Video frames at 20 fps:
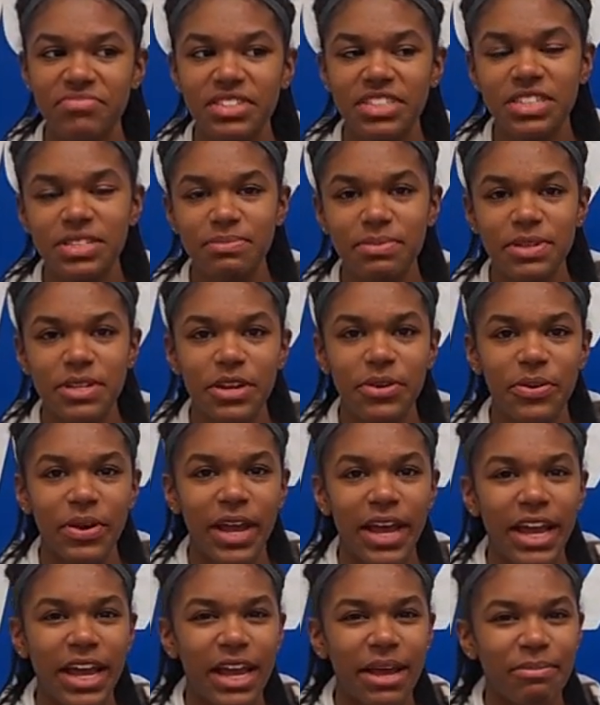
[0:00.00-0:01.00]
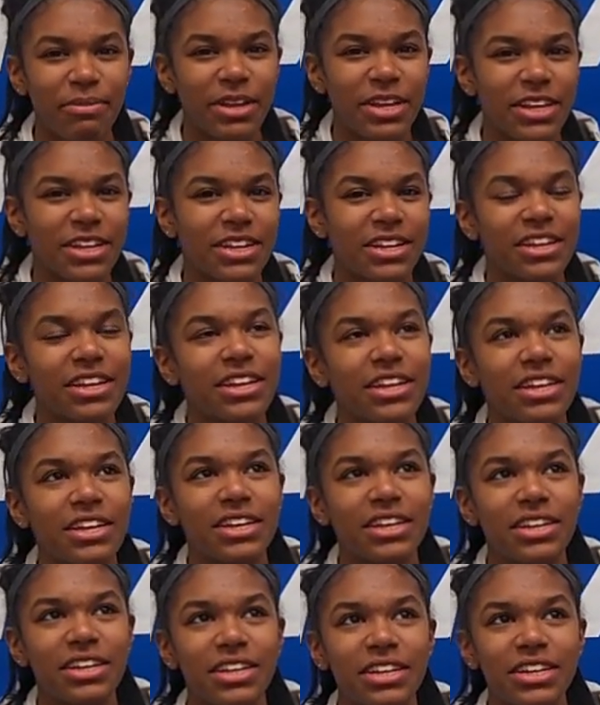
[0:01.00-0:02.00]
It's been okay. I mean,
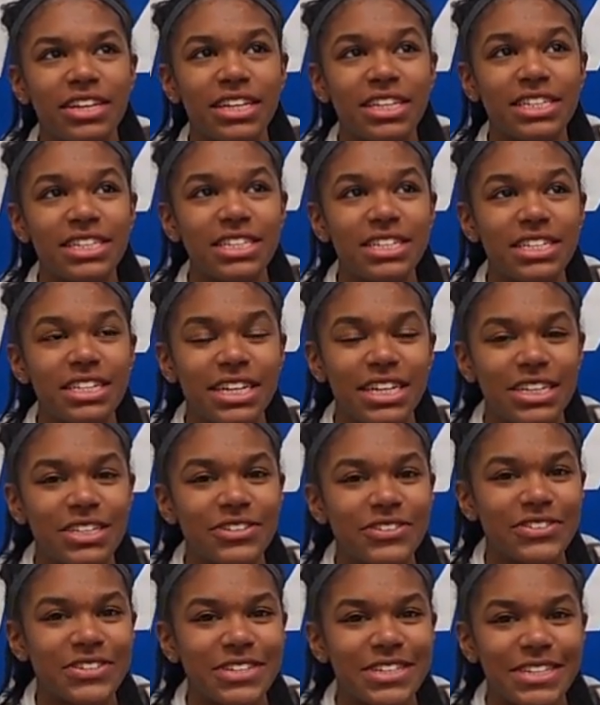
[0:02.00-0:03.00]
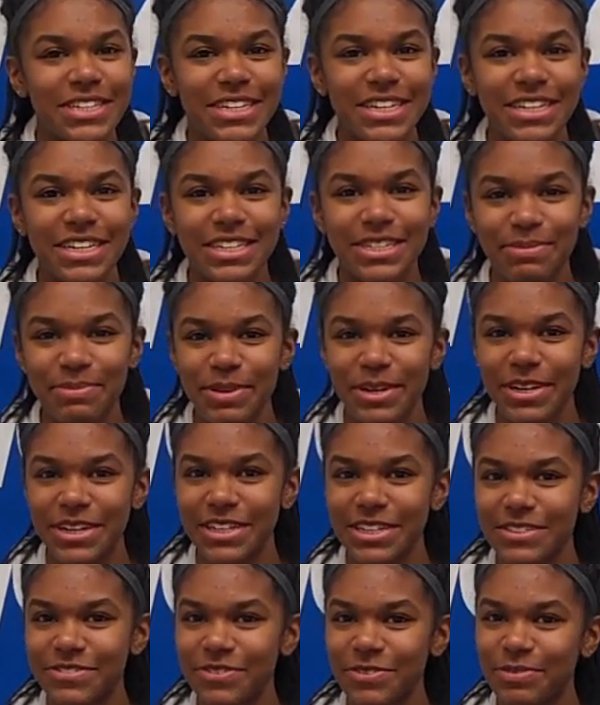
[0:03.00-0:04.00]
it's an interesting
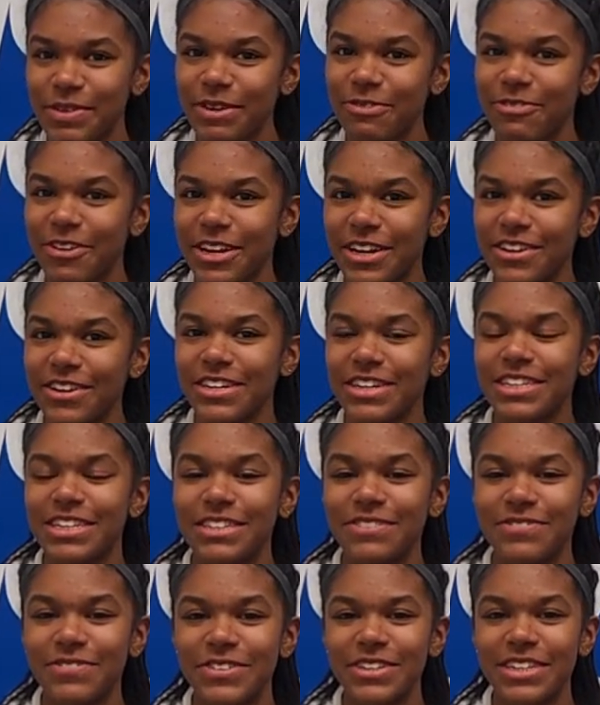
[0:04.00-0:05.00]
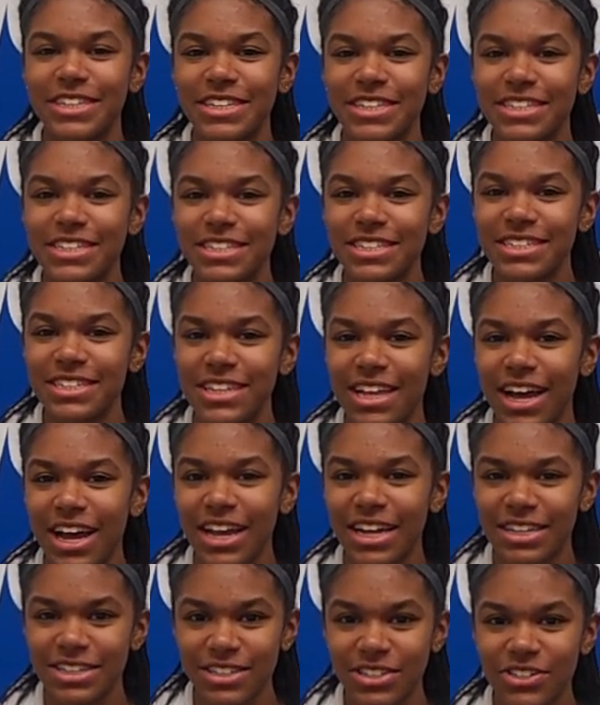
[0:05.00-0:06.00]
experience for me running on a different
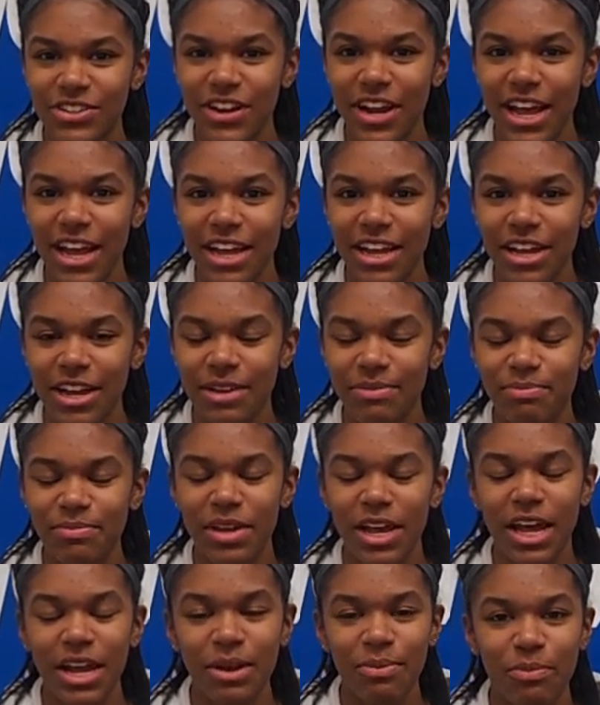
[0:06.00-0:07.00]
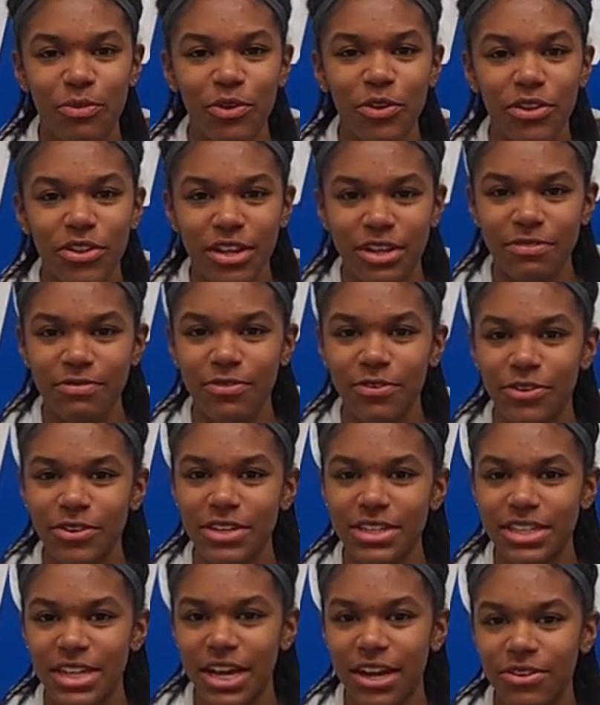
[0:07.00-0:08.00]
size track. I'm kind of more looking forward
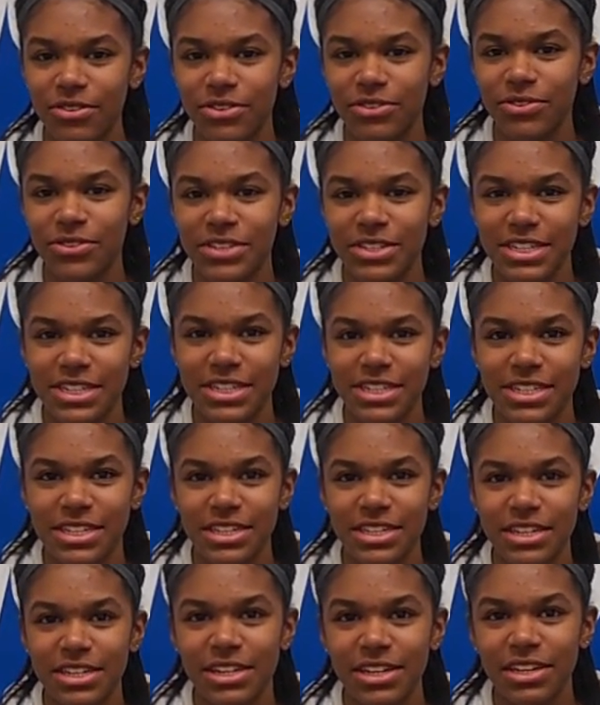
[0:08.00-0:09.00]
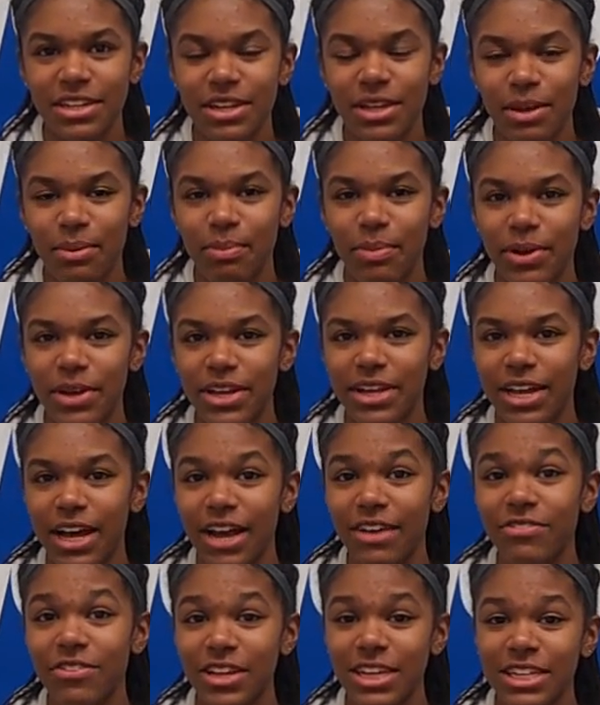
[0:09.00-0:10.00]
to outdoor season, but
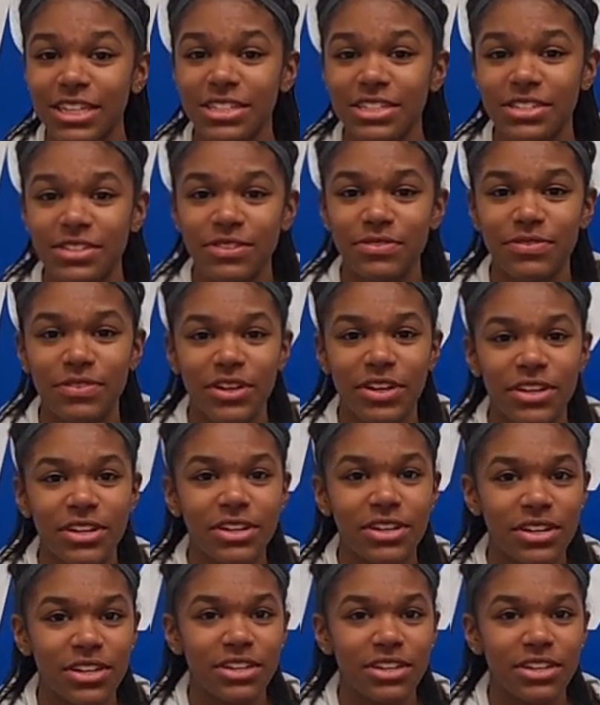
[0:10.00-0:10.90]
I've liked it so far.